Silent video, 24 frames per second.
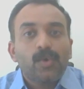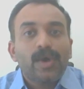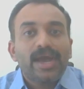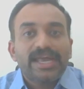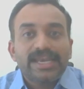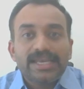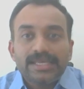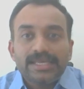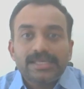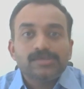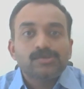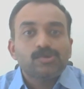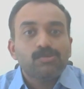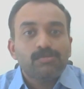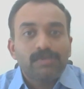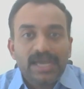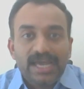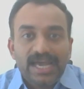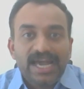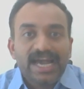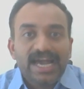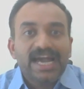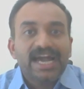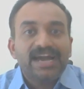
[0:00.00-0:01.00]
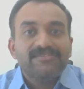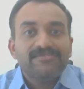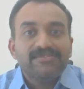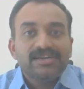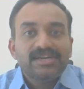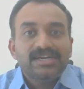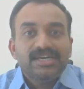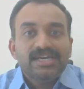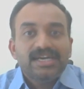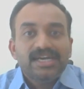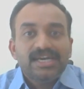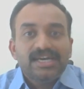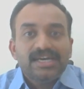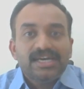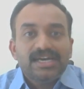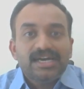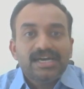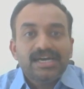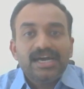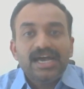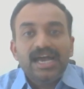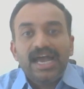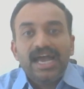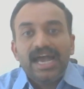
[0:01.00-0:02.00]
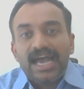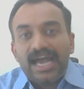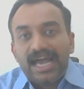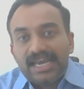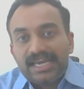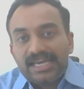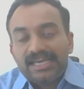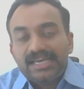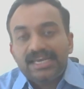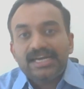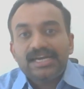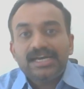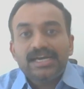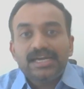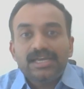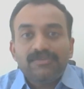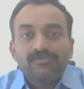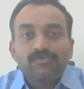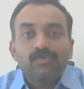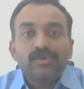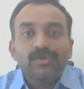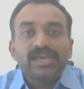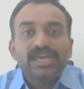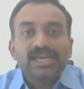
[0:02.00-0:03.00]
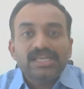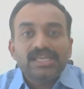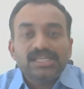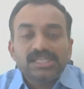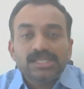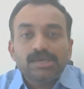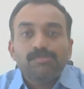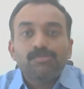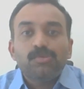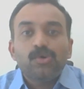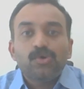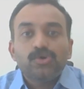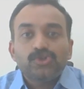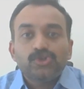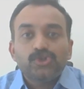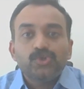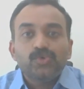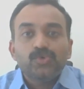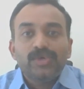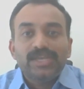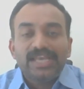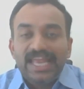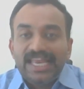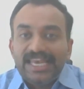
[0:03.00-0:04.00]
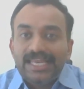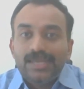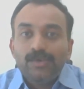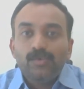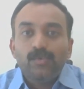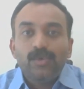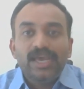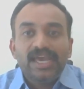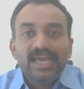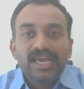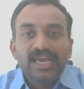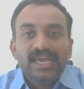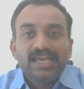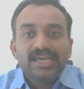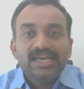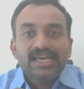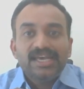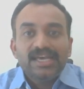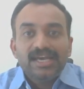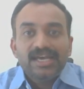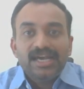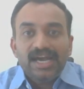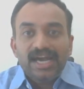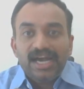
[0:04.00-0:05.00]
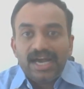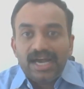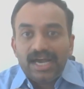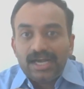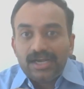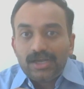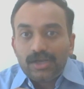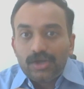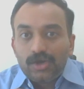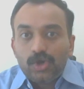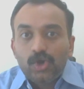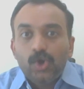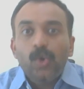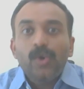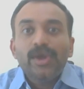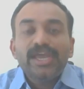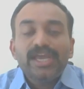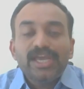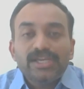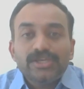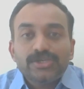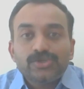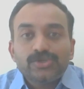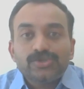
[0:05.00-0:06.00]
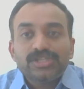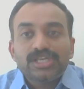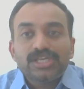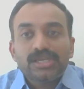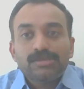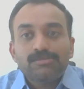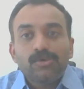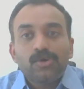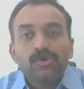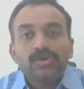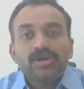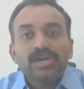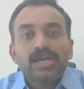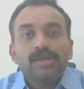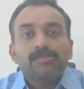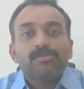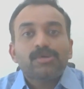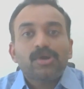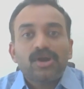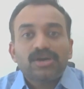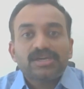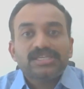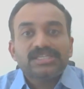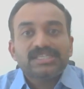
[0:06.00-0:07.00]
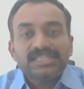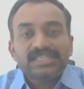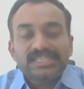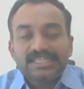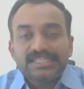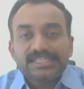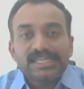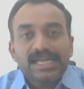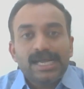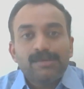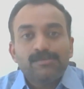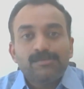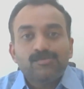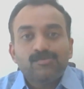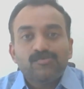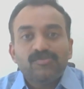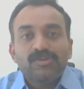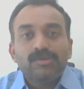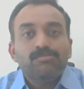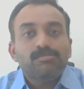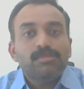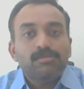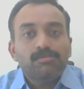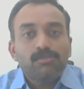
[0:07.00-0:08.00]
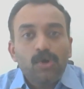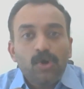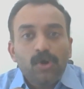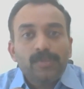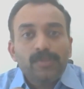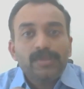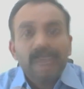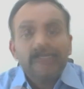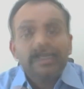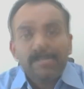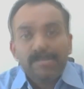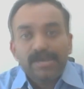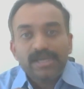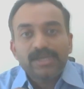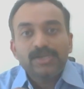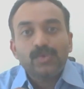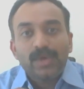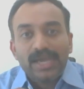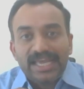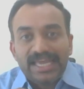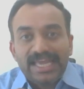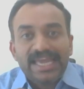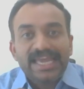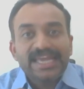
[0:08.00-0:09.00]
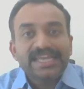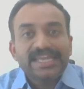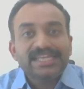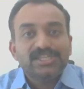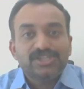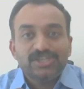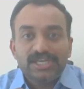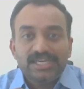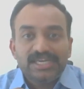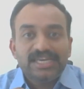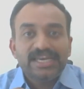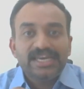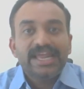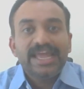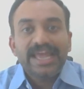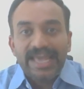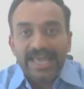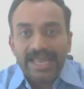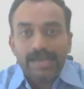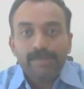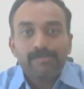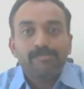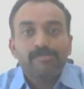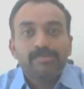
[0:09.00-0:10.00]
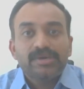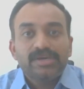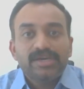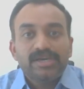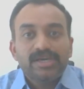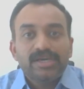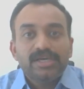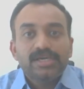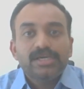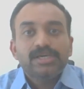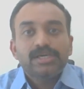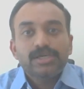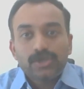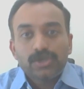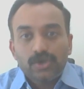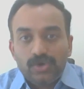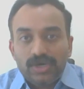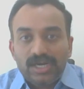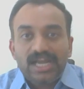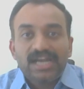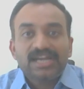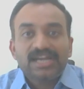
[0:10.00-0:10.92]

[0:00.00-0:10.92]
queries you may have, and if we can support you in any way going into the remotely proctored exams, we'd be more than happy to engage and help. Good